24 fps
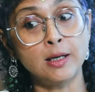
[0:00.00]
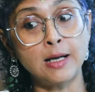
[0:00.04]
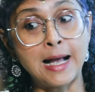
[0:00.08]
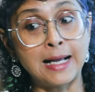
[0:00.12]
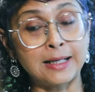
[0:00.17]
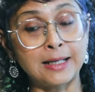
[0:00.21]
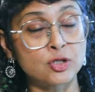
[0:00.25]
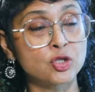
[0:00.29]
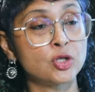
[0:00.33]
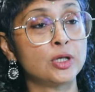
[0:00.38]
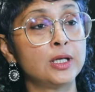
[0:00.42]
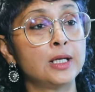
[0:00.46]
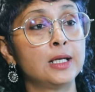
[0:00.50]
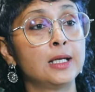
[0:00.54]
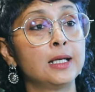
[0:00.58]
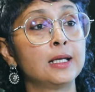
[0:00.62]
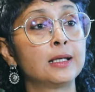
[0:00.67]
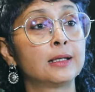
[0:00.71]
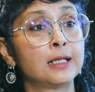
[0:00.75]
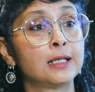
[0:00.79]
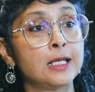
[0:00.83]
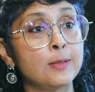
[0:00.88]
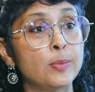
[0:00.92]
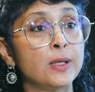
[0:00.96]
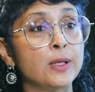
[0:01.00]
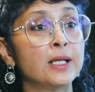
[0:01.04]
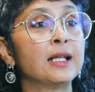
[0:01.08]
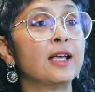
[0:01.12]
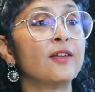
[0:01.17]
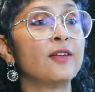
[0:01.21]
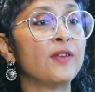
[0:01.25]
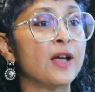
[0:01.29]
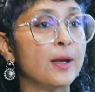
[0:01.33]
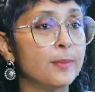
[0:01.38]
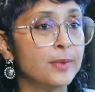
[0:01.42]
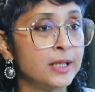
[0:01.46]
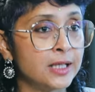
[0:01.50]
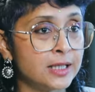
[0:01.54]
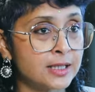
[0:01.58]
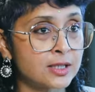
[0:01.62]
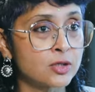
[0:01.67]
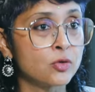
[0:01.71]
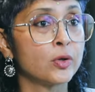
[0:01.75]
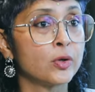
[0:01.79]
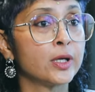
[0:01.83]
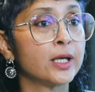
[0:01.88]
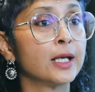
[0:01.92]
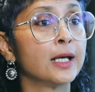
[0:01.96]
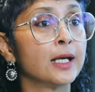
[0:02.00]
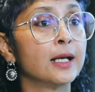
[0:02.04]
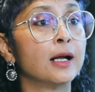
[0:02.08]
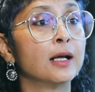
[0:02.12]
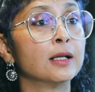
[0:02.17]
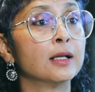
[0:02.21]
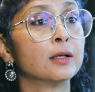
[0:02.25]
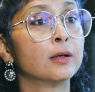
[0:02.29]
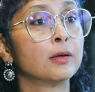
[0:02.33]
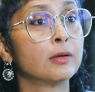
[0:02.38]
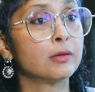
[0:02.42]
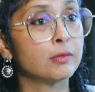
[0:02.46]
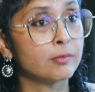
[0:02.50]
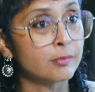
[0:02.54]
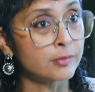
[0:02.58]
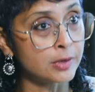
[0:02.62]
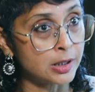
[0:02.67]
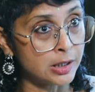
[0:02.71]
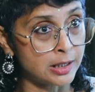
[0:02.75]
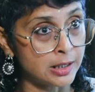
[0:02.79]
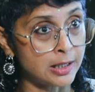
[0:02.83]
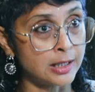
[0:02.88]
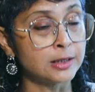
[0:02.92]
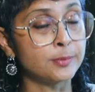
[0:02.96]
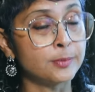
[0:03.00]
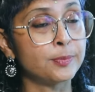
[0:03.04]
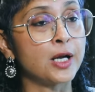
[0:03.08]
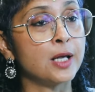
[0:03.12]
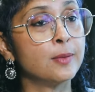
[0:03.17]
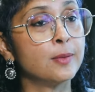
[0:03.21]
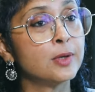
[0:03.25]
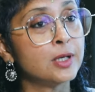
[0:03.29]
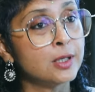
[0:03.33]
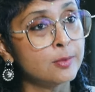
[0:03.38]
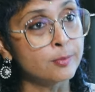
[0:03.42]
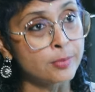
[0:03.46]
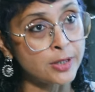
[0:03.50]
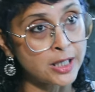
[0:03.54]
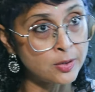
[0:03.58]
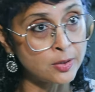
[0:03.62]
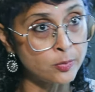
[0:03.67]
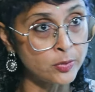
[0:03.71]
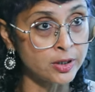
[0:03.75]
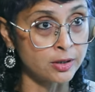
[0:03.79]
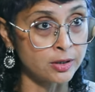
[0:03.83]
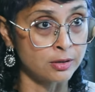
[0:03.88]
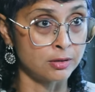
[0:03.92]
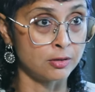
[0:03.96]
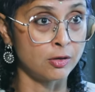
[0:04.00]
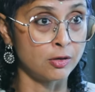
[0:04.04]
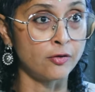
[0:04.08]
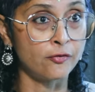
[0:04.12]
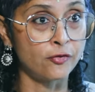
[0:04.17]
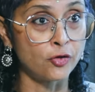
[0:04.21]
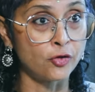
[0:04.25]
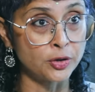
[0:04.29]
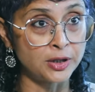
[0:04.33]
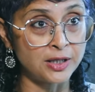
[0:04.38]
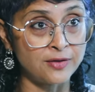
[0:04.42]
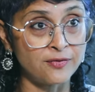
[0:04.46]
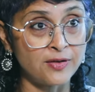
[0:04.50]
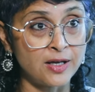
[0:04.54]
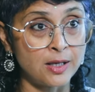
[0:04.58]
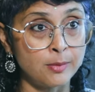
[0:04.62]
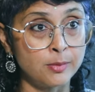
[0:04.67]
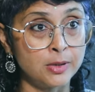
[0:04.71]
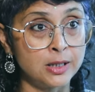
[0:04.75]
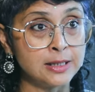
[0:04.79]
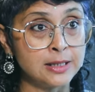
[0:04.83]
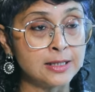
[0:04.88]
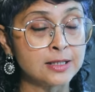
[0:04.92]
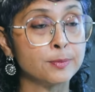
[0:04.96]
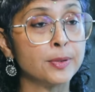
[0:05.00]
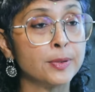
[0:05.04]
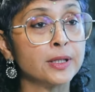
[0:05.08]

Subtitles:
actually keeping their families going and are the primary breadwinner or for their families.